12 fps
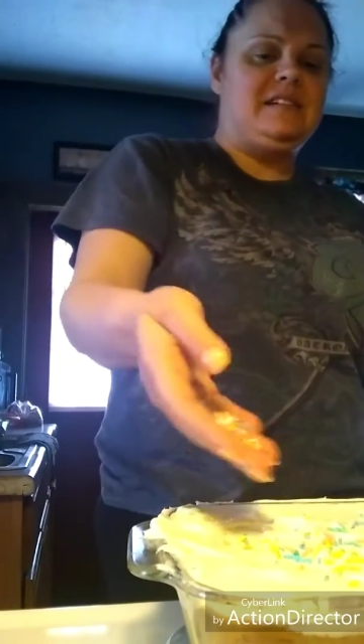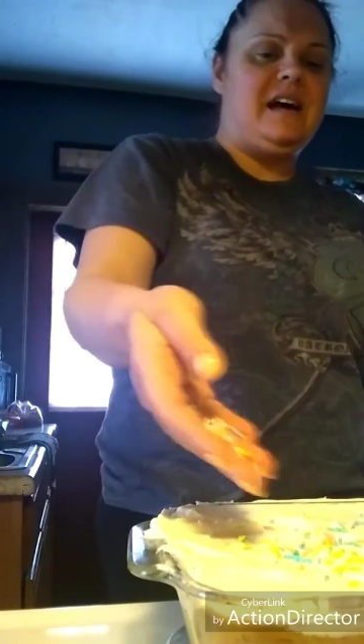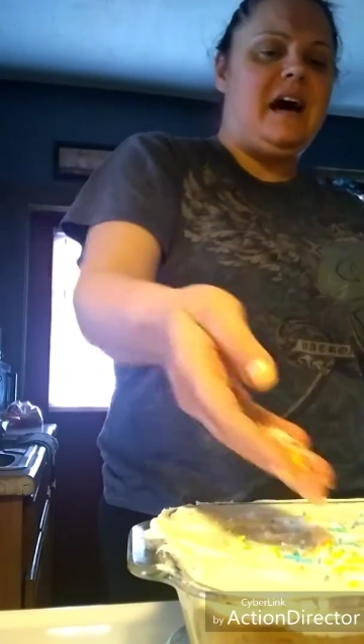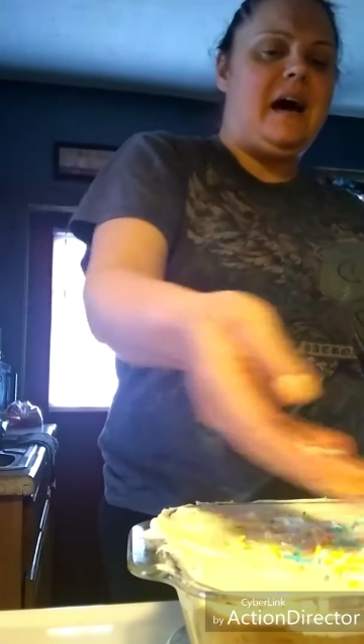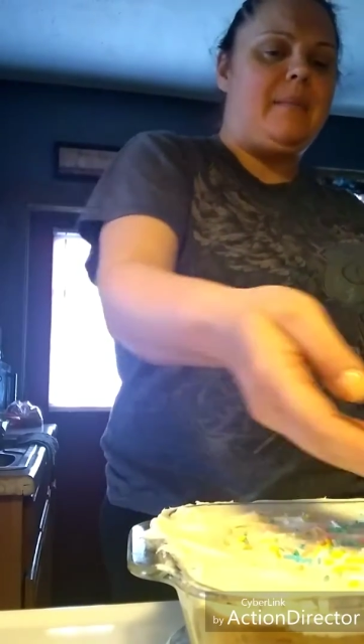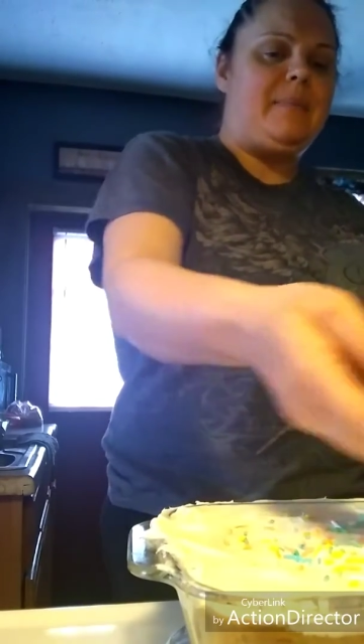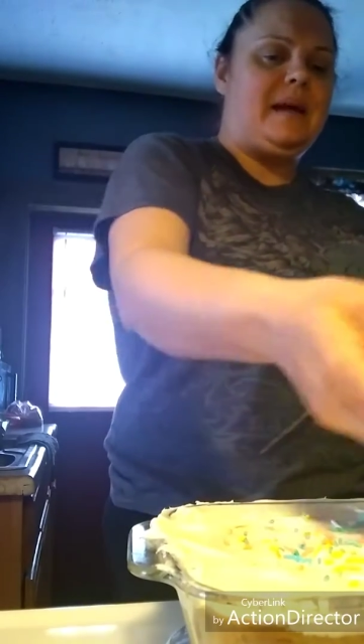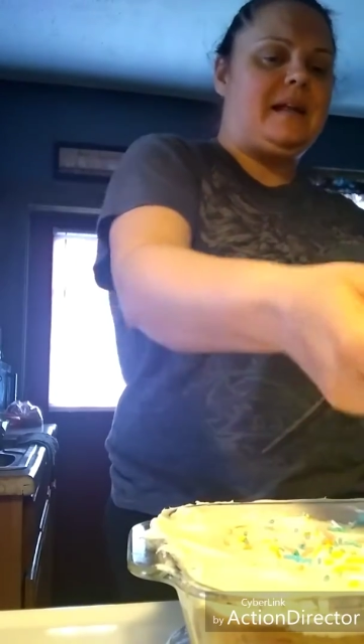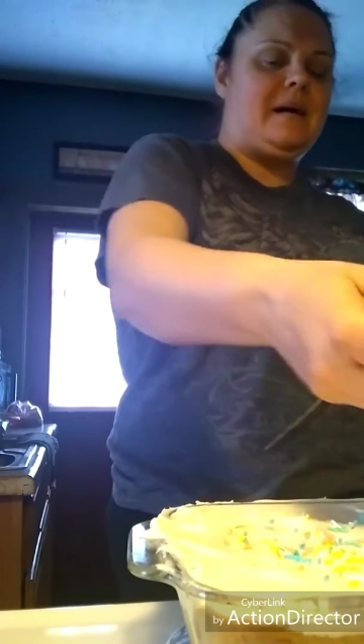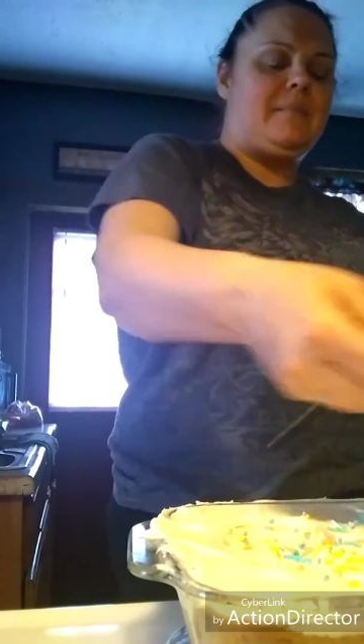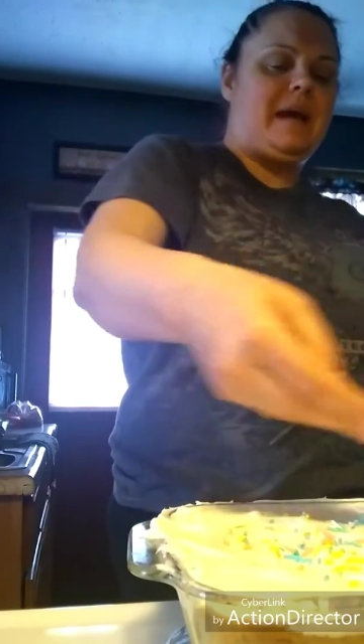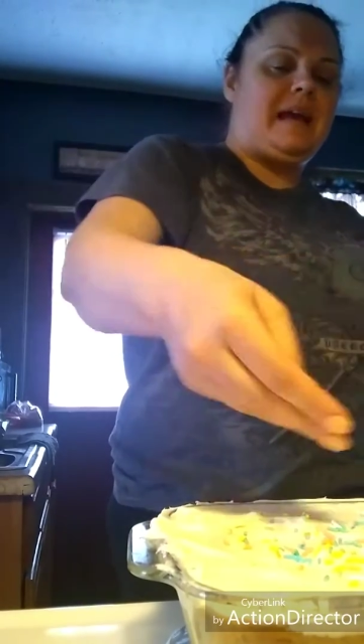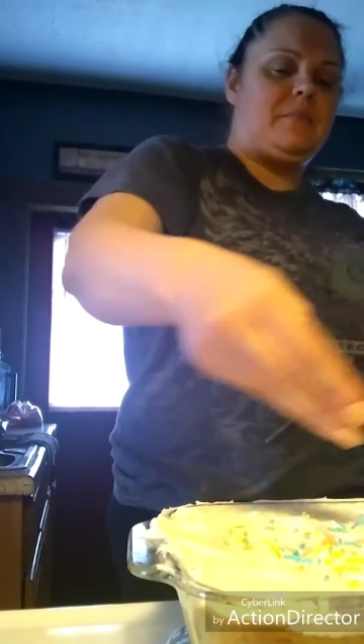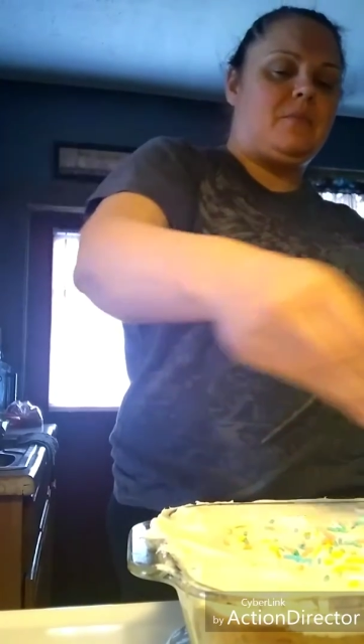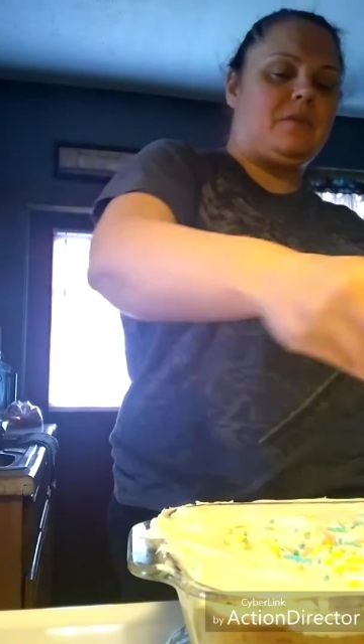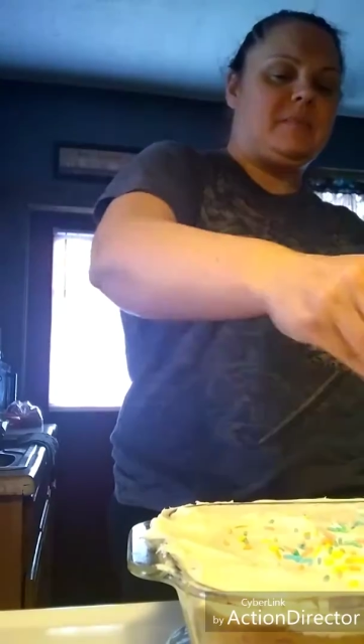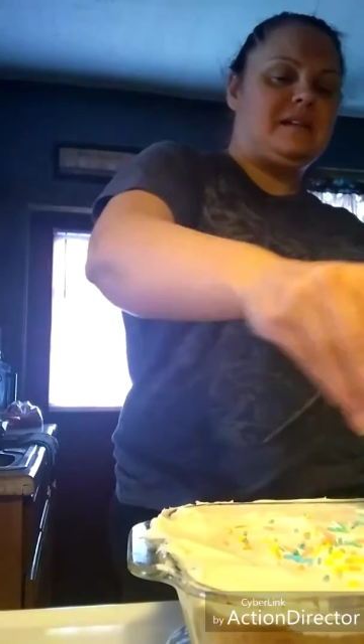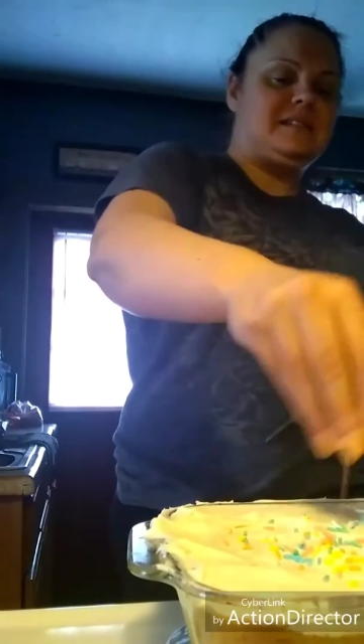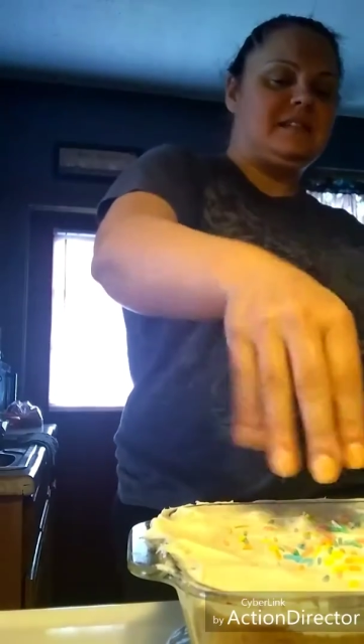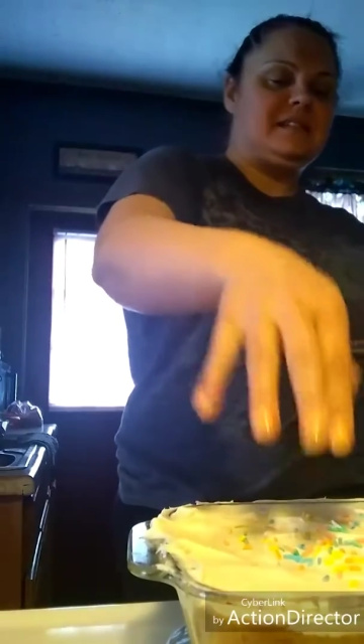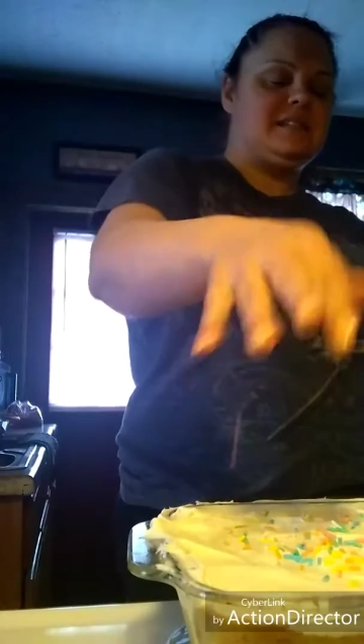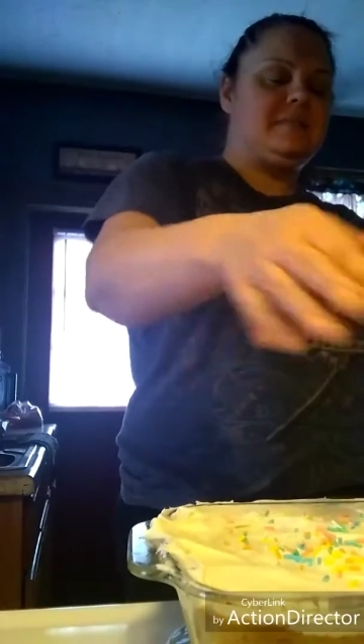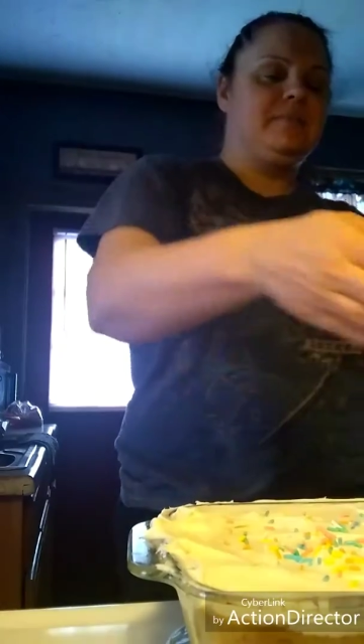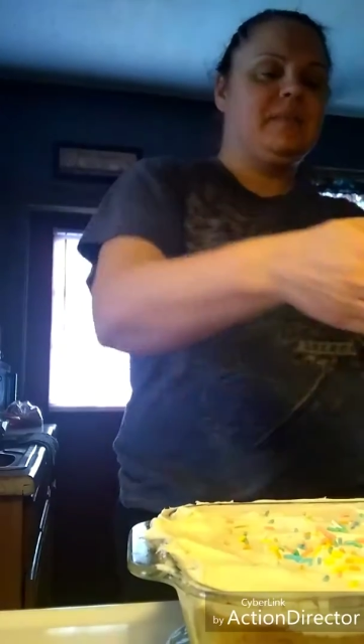top and I'm making more messes.